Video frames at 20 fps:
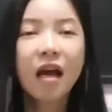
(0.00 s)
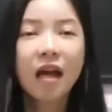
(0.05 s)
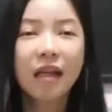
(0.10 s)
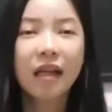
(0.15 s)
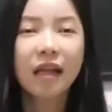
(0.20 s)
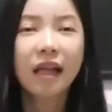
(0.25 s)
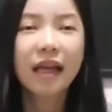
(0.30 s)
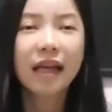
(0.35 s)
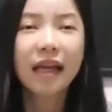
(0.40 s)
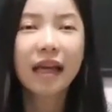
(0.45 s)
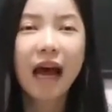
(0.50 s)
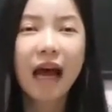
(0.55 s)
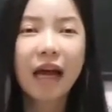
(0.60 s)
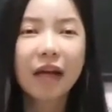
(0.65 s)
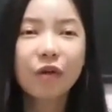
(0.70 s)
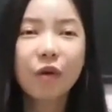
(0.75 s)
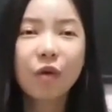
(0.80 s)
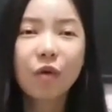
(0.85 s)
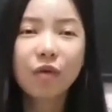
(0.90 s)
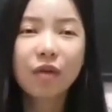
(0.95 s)
Like, I
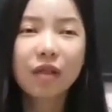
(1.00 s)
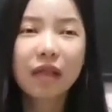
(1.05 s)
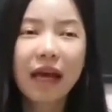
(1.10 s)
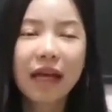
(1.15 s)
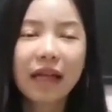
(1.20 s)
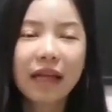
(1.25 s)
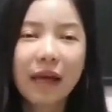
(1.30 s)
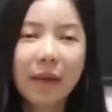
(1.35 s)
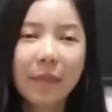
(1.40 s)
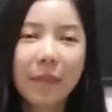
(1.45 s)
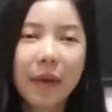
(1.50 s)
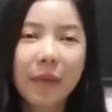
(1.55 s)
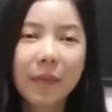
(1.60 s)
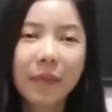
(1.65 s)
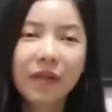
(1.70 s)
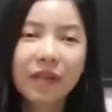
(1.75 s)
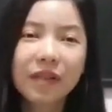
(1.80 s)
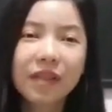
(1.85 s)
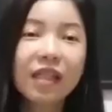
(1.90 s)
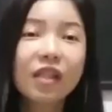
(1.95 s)
don't like that bag
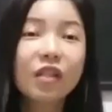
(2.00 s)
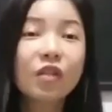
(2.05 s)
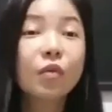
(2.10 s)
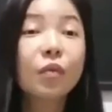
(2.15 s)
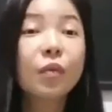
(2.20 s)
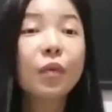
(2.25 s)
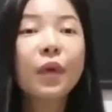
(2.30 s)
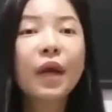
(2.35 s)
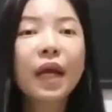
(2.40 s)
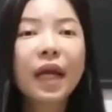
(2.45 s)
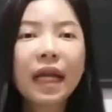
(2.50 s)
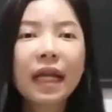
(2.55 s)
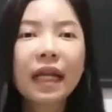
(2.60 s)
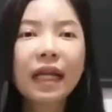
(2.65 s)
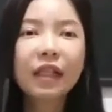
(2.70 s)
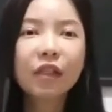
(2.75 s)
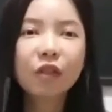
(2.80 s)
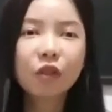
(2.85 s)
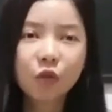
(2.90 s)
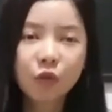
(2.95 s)
because it's
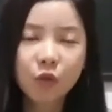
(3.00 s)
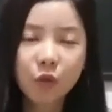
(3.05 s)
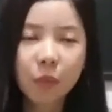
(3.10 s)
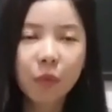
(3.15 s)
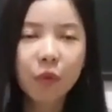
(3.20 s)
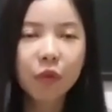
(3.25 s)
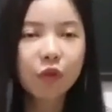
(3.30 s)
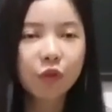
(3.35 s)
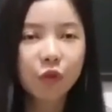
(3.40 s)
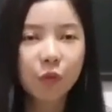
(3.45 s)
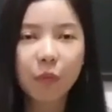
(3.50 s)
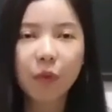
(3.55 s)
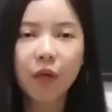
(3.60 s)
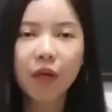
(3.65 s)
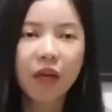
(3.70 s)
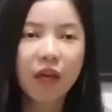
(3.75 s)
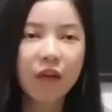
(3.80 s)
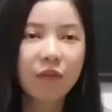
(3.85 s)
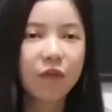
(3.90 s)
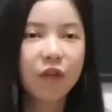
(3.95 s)
really super
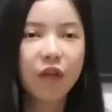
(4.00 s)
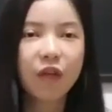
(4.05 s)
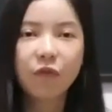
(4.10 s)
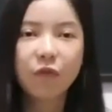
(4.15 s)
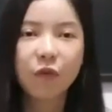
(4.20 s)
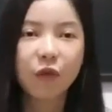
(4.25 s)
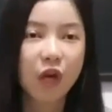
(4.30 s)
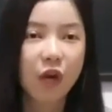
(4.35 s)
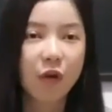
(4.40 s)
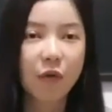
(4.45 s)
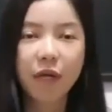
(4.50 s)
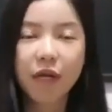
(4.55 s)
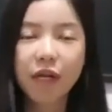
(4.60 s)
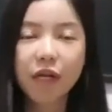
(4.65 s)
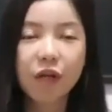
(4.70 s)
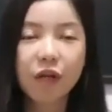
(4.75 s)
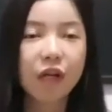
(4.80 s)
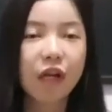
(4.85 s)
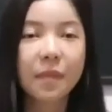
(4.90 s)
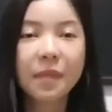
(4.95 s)
heavy if you carry
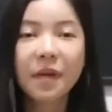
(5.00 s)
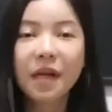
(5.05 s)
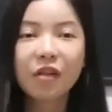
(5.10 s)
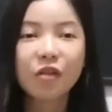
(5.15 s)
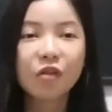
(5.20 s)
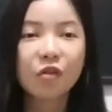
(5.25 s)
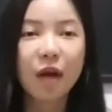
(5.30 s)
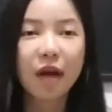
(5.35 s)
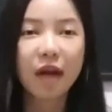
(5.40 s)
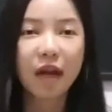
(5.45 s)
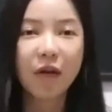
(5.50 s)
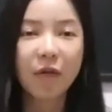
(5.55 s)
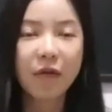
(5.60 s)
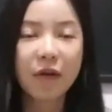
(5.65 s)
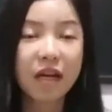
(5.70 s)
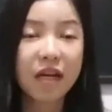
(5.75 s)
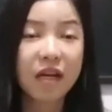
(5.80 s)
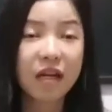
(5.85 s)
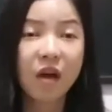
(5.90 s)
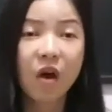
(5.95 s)
it on. I mean, I tried
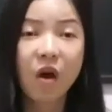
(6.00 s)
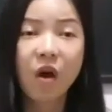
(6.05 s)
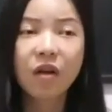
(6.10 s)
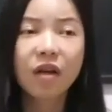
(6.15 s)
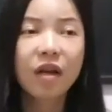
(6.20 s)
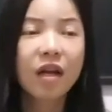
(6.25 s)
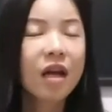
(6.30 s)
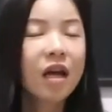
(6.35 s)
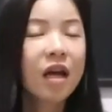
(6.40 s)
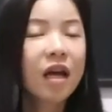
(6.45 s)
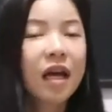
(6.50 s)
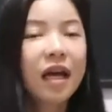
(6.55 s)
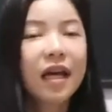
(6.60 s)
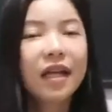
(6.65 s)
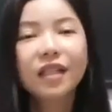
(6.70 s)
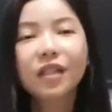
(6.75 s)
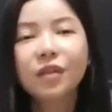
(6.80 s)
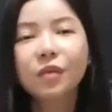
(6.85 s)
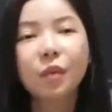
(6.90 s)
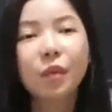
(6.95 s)
carrying it on
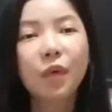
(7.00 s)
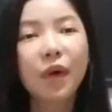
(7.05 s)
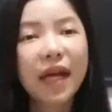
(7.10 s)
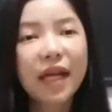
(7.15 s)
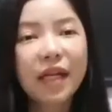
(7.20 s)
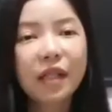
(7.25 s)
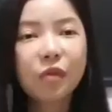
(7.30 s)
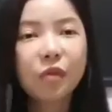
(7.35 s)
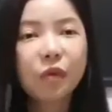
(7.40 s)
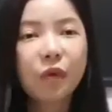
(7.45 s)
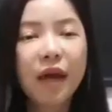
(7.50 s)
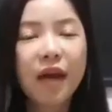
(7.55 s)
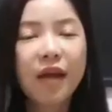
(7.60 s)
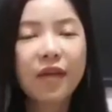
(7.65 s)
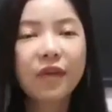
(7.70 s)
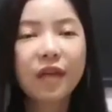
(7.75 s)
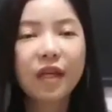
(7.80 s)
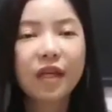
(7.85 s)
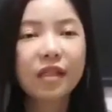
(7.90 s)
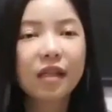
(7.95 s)
and it's way too
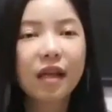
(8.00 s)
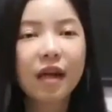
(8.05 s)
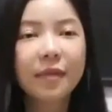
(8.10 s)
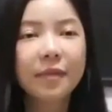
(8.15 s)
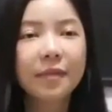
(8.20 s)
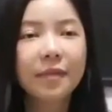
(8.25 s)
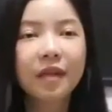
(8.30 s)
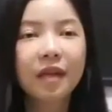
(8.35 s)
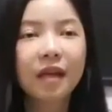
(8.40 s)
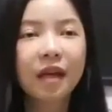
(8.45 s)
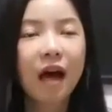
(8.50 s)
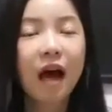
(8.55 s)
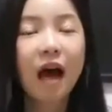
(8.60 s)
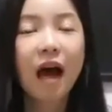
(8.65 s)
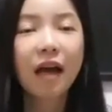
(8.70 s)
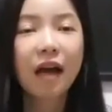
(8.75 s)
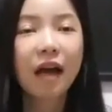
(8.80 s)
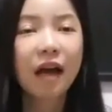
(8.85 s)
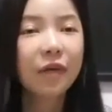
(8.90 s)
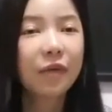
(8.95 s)
heavy. It's like,
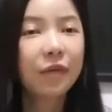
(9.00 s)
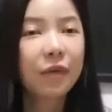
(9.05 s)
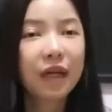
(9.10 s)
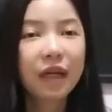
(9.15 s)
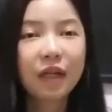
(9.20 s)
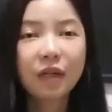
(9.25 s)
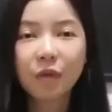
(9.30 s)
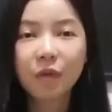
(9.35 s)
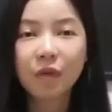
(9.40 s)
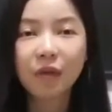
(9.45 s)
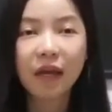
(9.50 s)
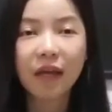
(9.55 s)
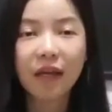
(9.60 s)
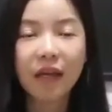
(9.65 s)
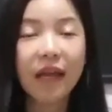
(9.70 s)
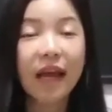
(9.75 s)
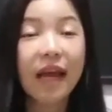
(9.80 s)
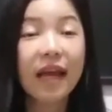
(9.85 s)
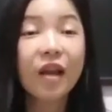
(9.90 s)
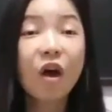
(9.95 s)
I really don't like
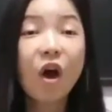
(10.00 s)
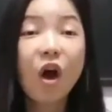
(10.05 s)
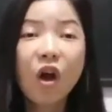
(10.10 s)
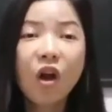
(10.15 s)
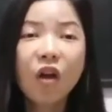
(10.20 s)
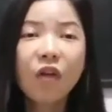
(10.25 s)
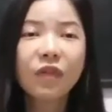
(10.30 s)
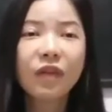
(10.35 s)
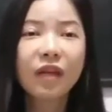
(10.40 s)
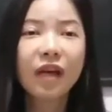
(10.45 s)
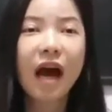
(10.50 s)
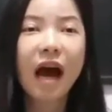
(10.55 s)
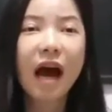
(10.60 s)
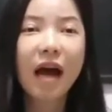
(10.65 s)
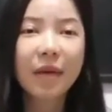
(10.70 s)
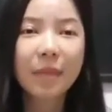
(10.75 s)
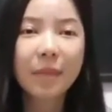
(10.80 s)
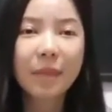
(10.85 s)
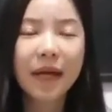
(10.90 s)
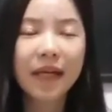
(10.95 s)
it. And all of the
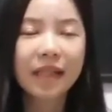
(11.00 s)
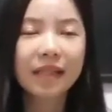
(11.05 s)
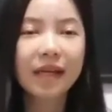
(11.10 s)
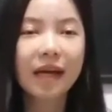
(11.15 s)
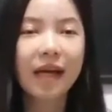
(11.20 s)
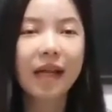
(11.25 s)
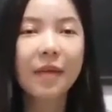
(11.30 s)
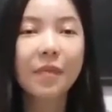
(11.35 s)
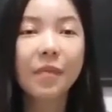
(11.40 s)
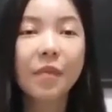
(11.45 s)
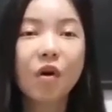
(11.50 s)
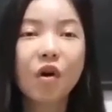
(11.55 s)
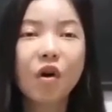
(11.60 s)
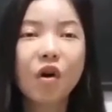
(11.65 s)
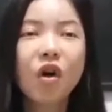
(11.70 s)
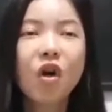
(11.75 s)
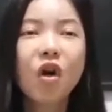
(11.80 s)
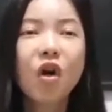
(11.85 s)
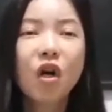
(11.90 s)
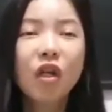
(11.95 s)
other bags, they are like
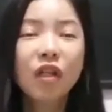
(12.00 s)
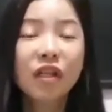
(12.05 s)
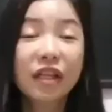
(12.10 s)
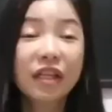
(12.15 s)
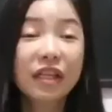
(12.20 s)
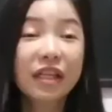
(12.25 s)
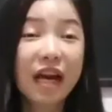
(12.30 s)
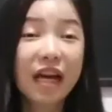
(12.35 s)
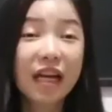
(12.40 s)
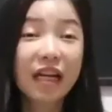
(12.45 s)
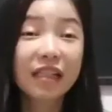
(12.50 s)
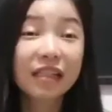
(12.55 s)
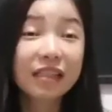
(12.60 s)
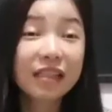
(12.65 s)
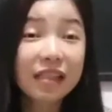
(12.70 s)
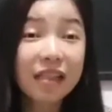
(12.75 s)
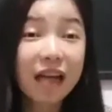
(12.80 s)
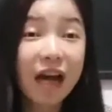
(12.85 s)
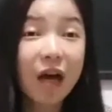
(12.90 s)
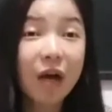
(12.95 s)
more the younger
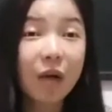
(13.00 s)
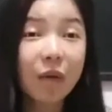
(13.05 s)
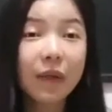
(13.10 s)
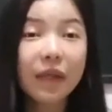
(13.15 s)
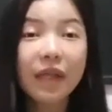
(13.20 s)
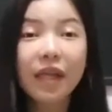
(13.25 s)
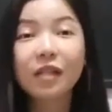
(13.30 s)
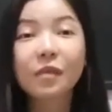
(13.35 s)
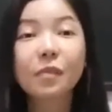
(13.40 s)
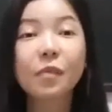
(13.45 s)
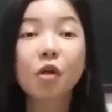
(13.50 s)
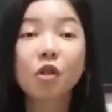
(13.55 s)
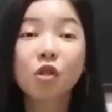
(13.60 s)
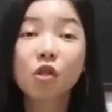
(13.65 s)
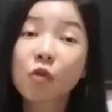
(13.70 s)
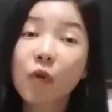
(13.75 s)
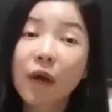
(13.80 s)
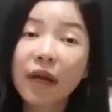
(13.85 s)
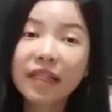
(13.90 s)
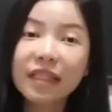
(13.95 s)
style one that's more
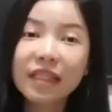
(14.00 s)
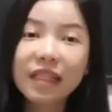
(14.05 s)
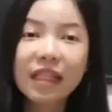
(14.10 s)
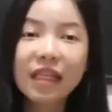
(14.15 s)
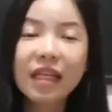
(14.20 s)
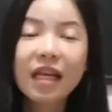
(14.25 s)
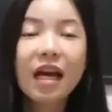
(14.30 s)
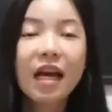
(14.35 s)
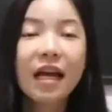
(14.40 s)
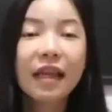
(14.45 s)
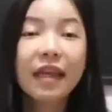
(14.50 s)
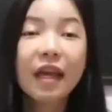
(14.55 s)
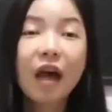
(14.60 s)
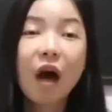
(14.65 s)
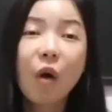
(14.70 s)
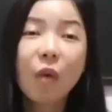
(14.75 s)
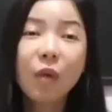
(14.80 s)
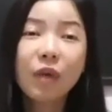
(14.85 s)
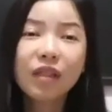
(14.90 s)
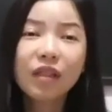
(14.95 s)
trendy. They
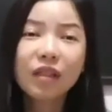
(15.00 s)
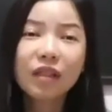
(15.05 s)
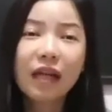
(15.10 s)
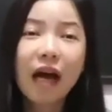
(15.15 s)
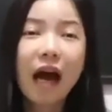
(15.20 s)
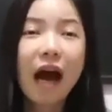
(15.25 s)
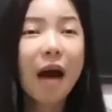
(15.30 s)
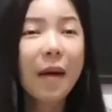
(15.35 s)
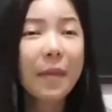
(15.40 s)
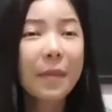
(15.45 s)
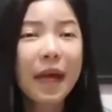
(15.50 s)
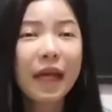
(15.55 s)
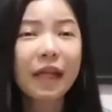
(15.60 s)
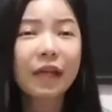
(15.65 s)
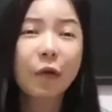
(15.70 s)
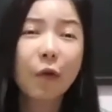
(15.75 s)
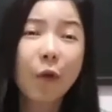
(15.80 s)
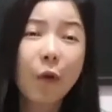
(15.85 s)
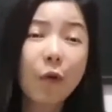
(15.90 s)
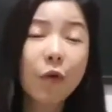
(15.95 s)
always come
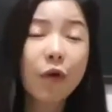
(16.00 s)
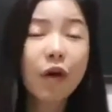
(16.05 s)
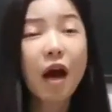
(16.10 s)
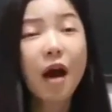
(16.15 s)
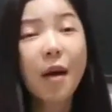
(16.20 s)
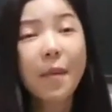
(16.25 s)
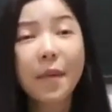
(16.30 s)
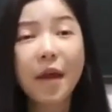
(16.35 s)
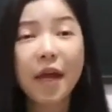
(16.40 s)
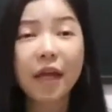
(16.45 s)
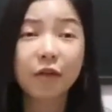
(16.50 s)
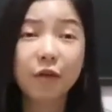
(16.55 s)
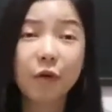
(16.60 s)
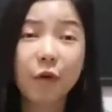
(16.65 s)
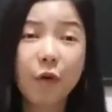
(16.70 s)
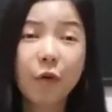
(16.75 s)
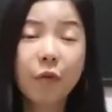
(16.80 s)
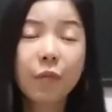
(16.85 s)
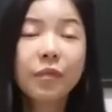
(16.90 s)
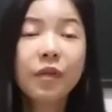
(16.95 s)
and go.
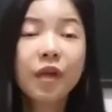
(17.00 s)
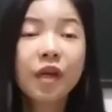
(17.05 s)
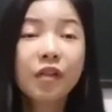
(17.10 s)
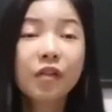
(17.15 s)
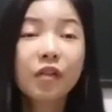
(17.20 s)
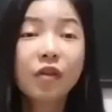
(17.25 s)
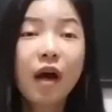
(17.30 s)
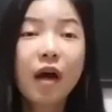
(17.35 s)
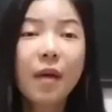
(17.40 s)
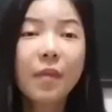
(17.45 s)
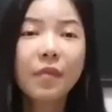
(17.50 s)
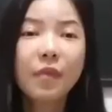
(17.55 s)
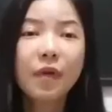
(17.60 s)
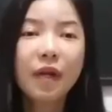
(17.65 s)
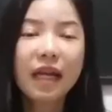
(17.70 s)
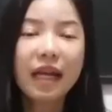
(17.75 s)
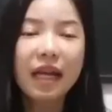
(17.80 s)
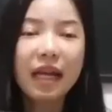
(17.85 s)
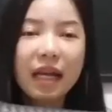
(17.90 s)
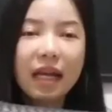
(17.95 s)
So I'm
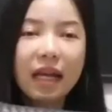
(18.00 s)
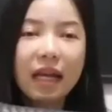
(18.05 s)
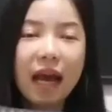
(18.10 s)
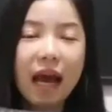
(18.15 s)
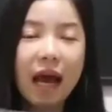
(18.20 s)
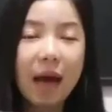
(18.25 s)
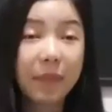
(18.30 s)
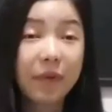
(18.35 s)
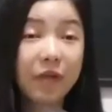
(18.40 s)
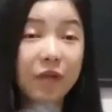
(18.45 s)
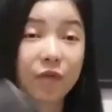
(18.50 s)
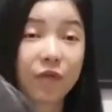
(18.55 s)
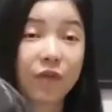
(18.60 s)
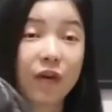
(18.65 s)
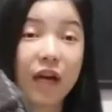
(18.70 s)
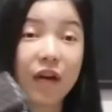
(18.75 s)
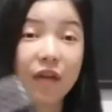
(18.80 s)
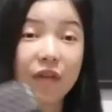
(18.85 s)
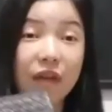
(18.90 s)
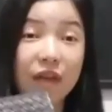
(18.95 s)
really happy to
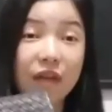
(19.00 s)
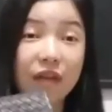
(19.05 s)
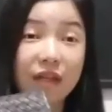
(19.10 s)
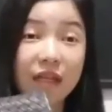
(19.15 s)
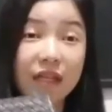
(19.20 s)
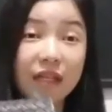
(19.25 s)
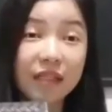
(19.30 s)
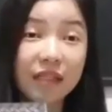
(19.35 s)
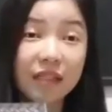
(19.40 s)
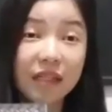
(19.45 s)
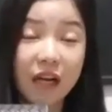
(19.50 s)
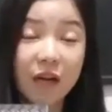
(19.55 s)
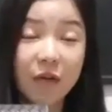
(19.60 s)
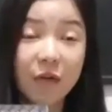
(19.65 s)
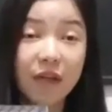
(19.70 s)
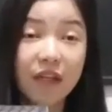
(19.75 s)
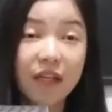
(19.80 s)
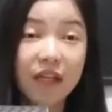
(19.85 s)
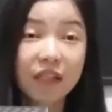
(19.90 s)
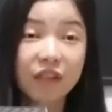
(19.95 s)
find out that this
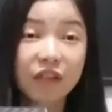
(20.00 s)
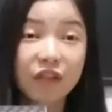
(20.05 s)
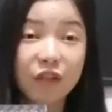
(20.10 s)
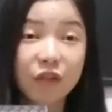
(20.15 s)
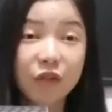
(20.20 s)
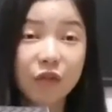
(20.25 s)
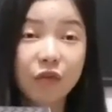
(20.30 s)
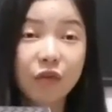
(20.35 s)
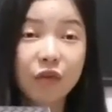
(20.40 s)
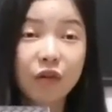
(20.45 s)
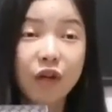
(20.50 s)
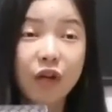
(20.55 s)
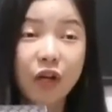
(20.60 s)
currently is still